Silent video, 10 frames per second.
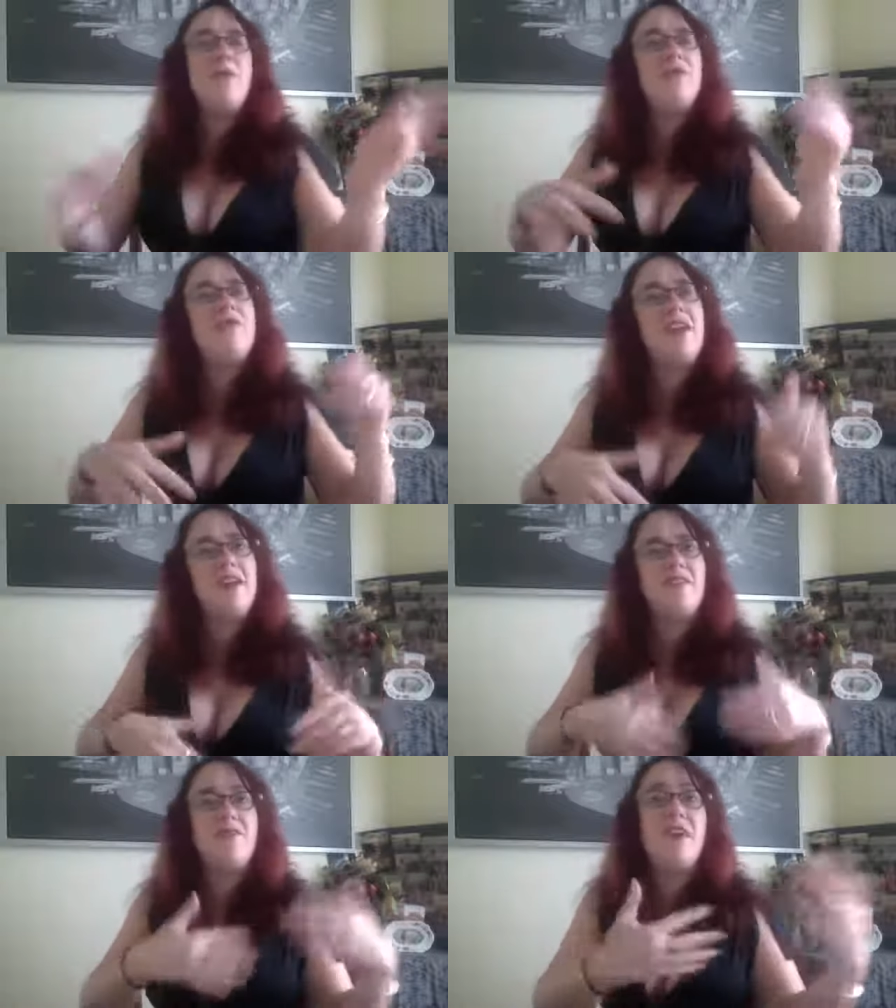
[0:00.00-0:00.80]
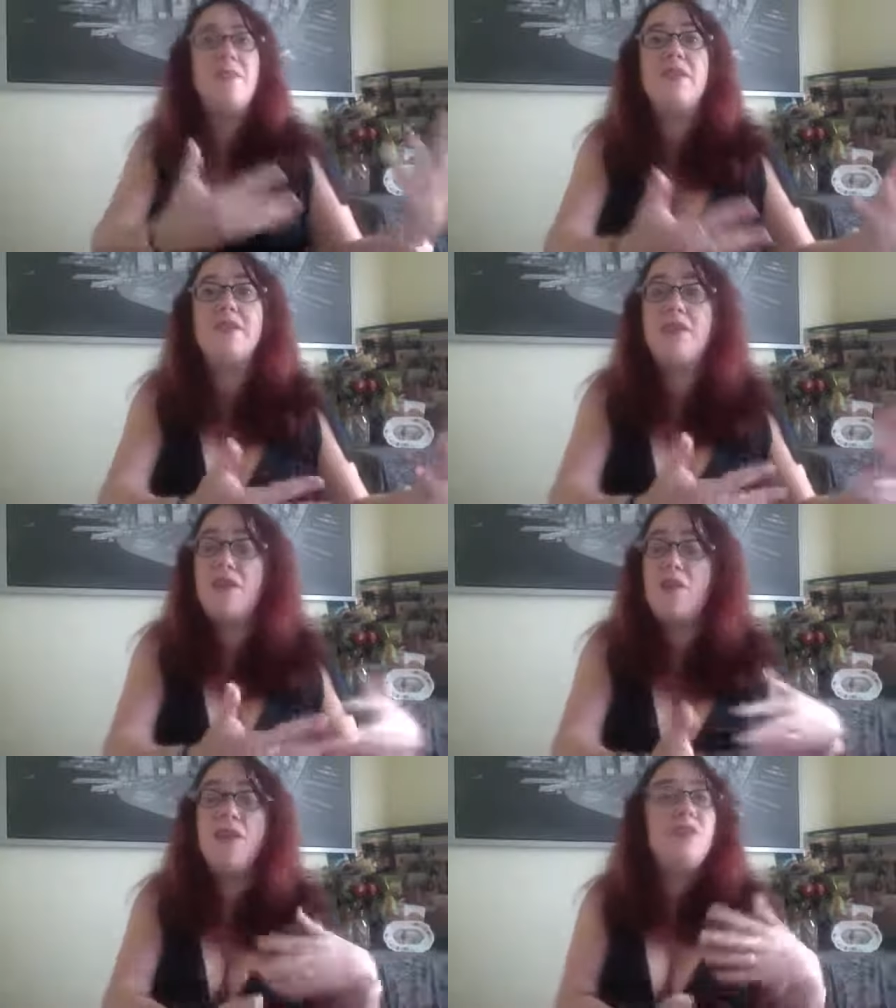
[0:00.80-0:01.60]
to do that, and then 5 minutes later
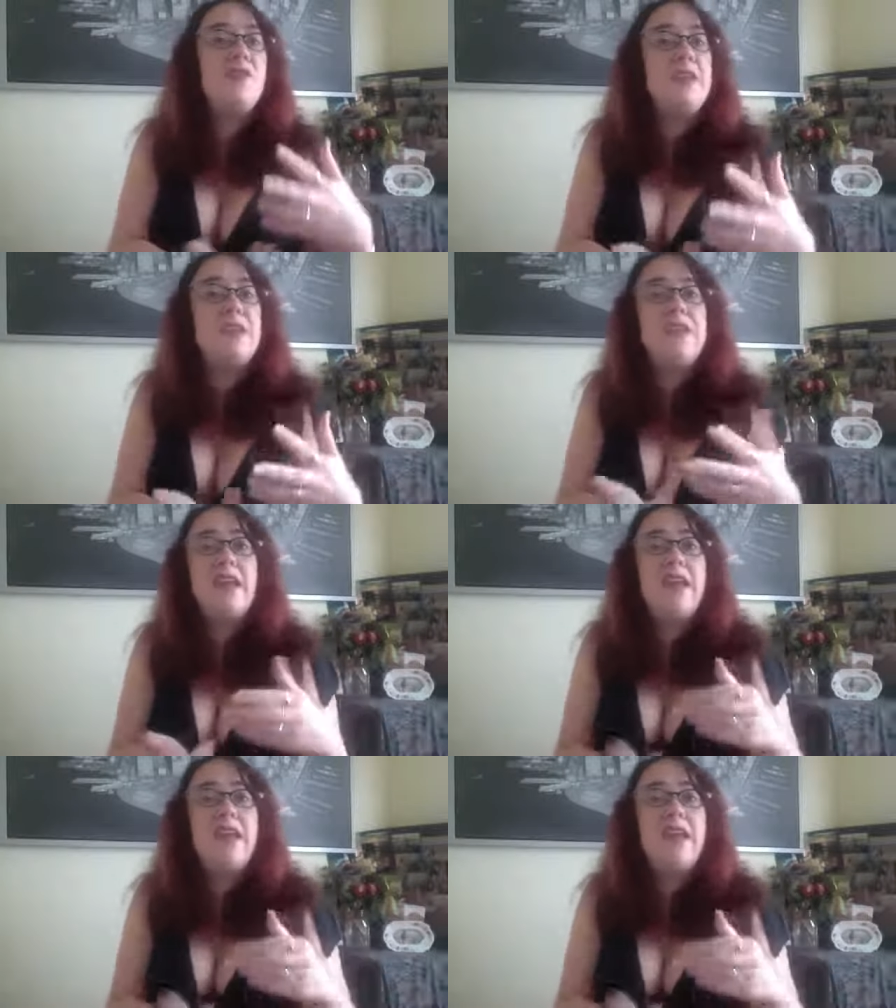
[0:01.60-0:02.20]
I want to do this.